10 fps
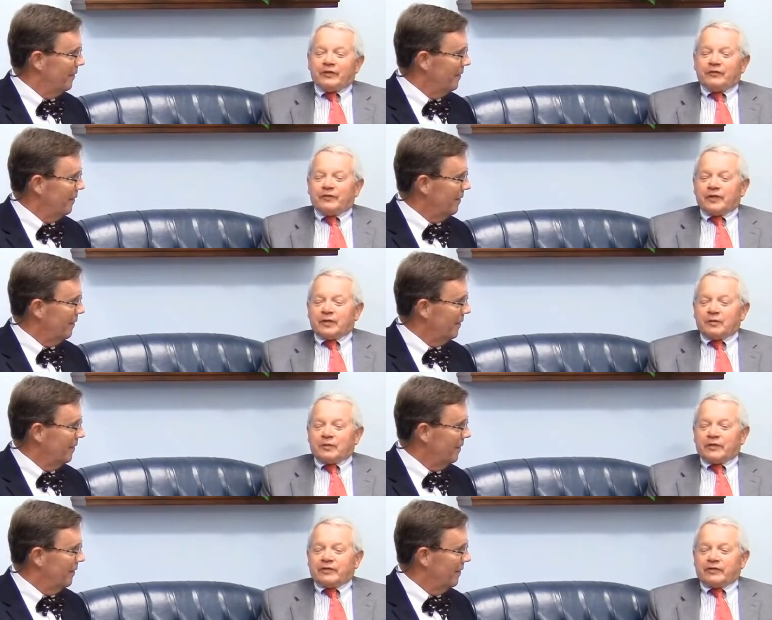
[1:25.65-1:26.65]
Speaker 1: Feltonville,
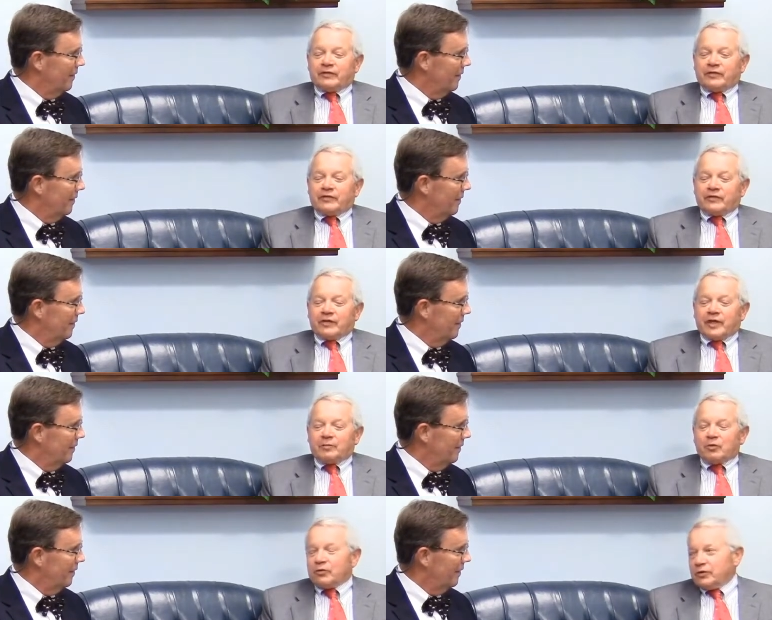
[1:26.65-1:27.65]
which is a
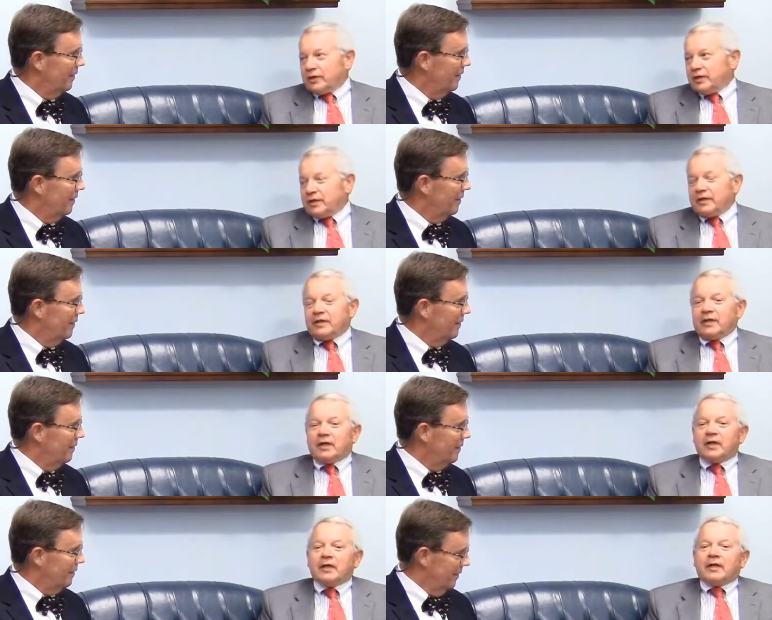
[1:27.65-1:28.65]
neighborhood in
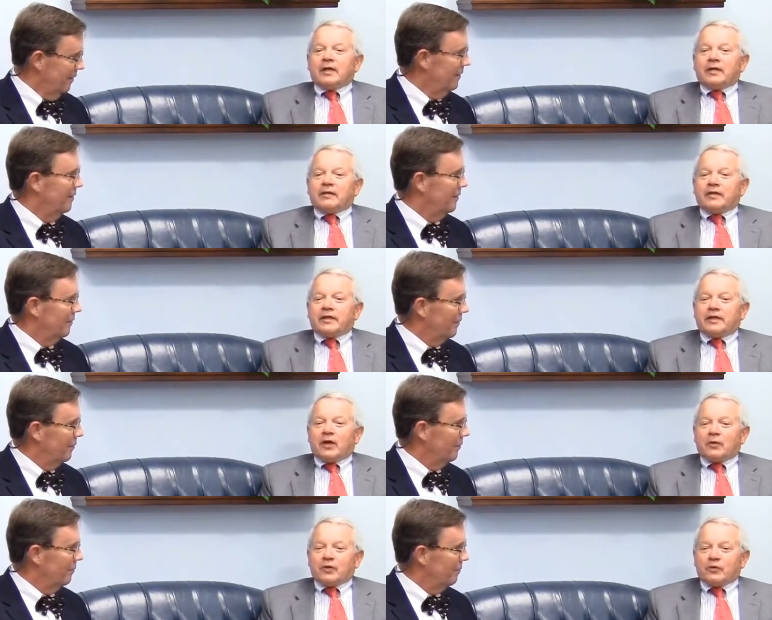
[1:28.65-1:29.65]
uh, the
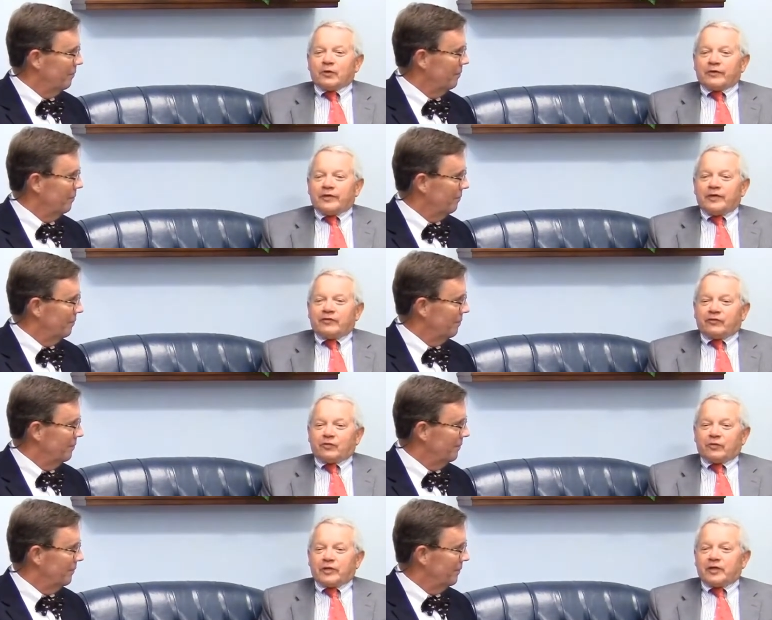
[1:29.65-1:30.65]
lower northeast
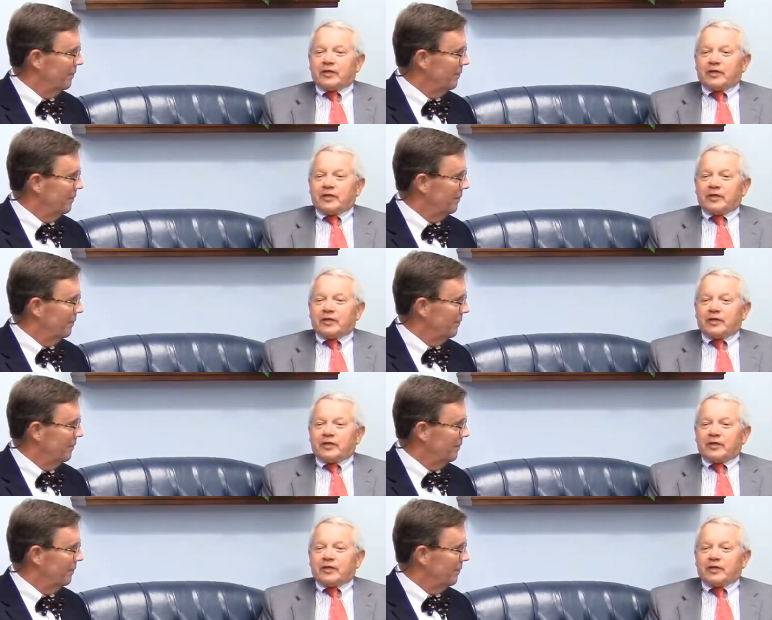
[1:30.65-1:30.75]
or